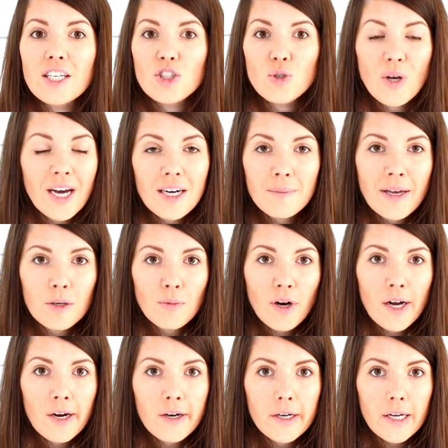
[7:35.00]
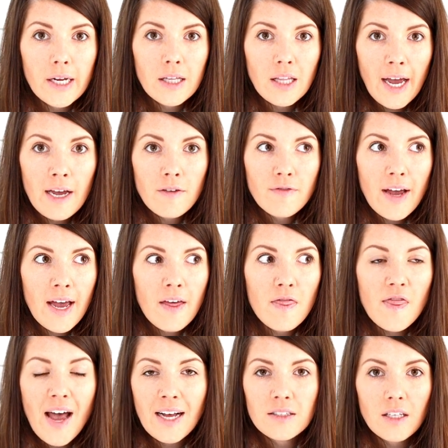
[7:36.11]
you gotta make a priority in life,
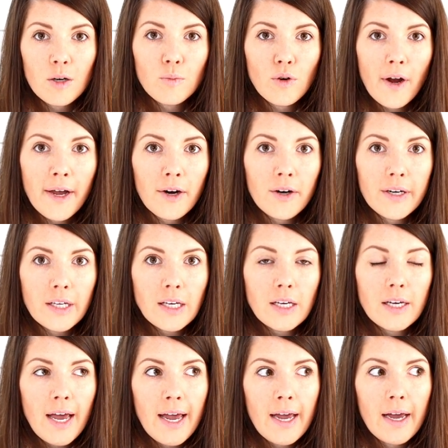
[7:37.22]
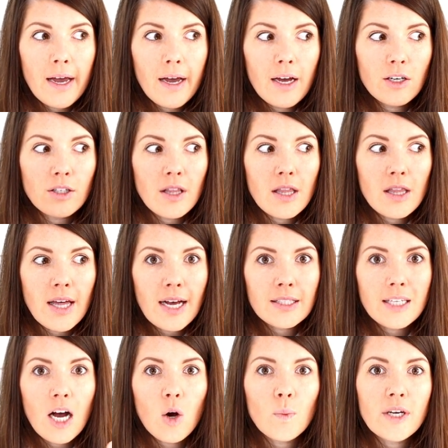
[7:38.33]
and that's our priority, and
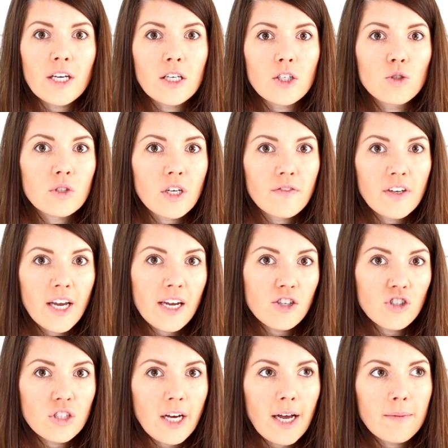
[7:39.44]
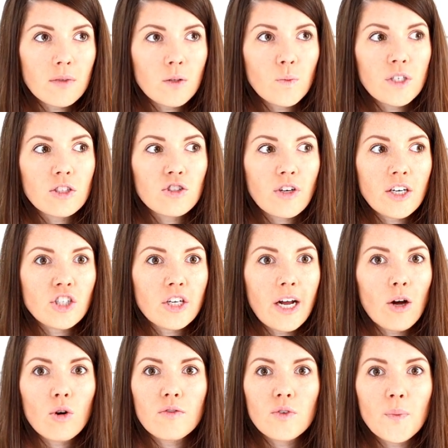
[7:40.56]
that's how we use our vacation time. We stretch it
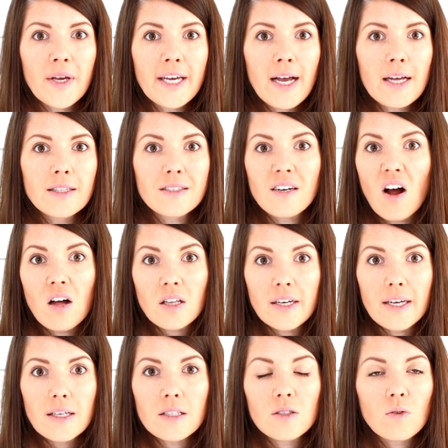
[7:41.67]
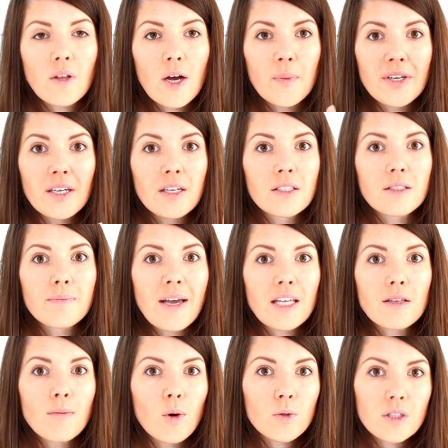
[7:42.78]
out over weekends and holidays so that we can
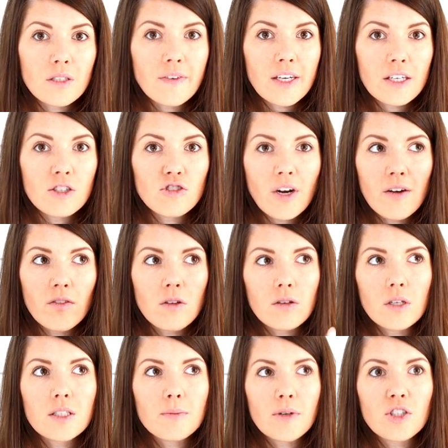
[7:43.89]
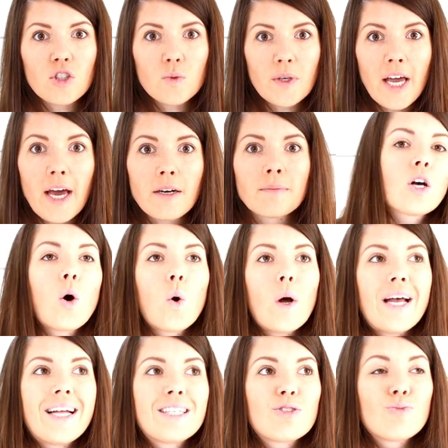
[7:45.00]
make the most of it and travel as much as we can. So
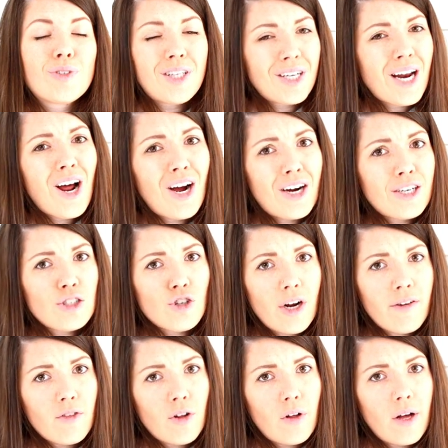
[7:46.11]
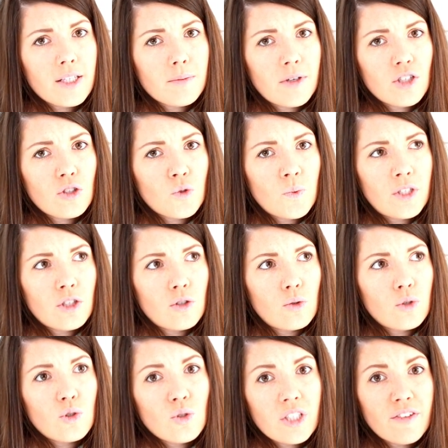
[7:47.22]
it's really not hard to travel as much as we do.
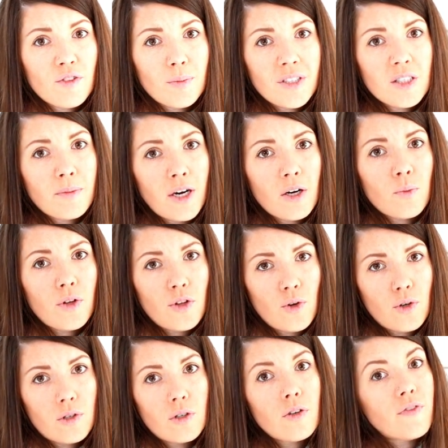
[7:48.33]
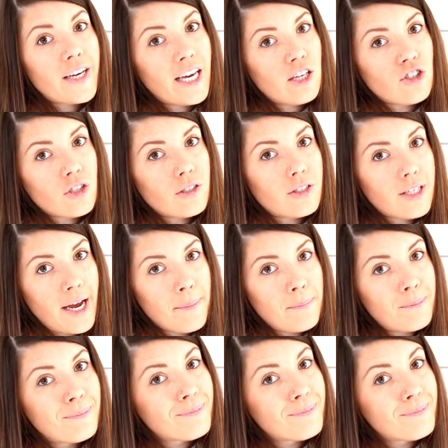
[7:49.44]
You just have to be smart with your vacation time.